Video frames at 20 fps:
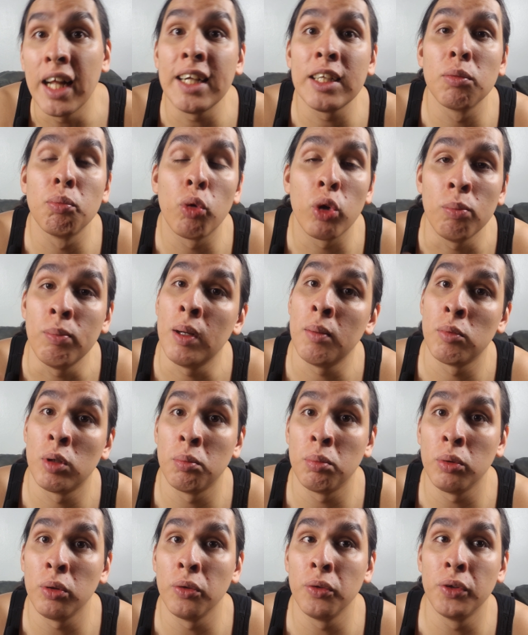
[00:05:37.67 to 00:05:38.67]
that's more
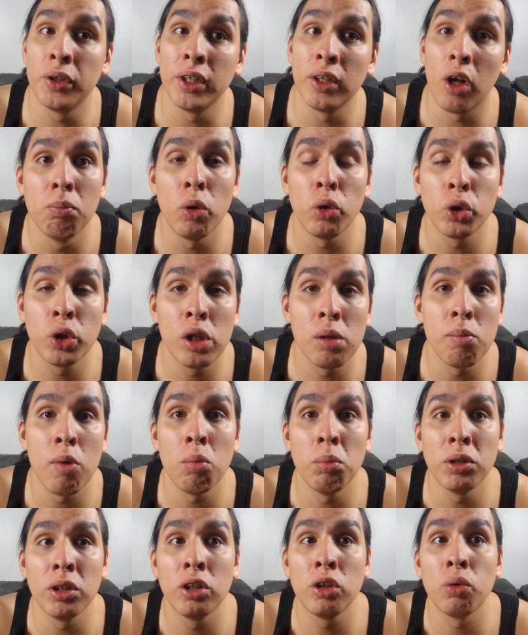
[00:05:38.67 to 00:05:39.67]
memorable than most of the
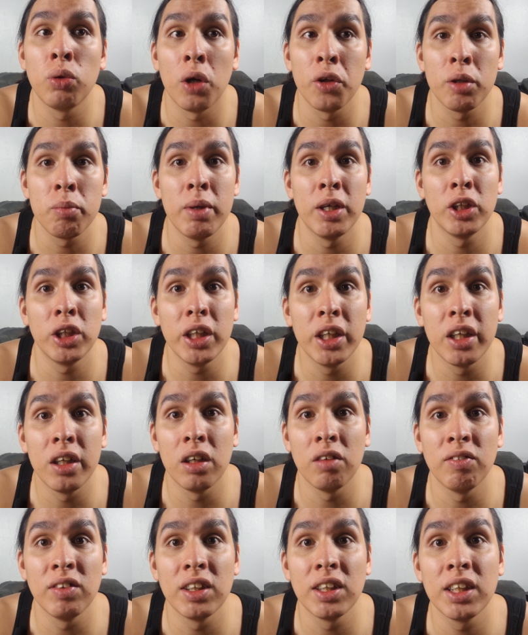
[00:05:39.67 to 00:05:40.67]
moments throughout the match in and
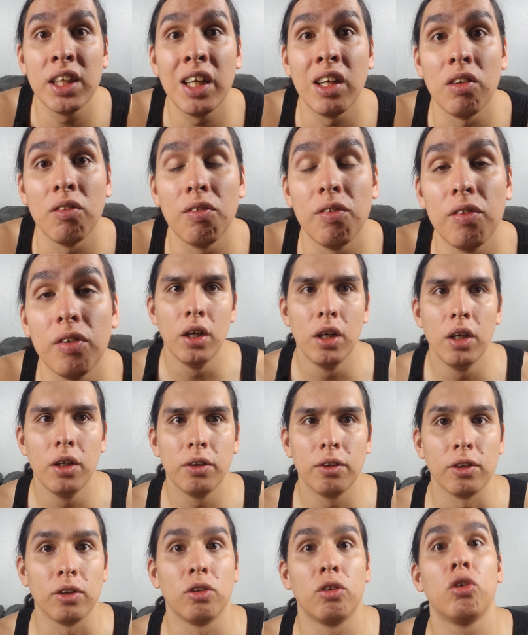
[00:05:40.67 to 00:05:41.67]
of itself.
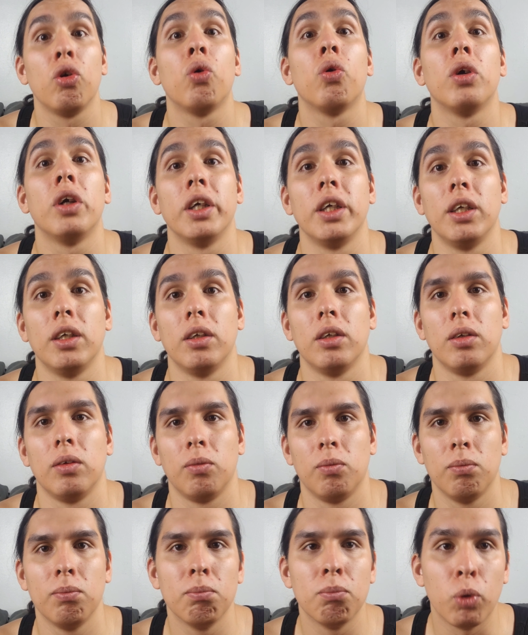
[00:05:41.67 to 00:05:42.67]
The story,
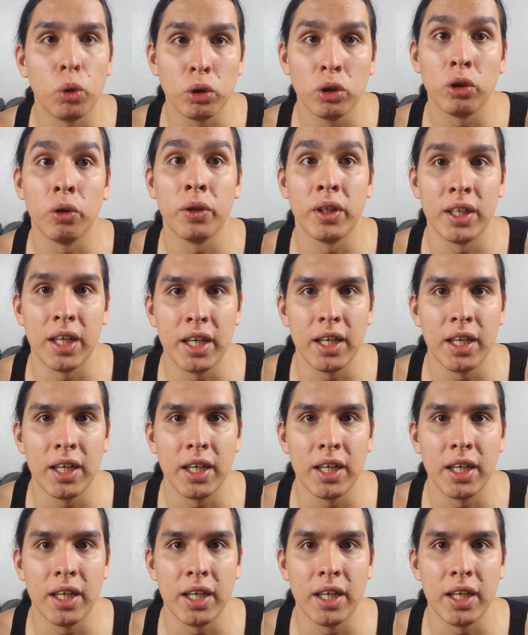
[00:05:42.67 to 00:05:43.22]
more so than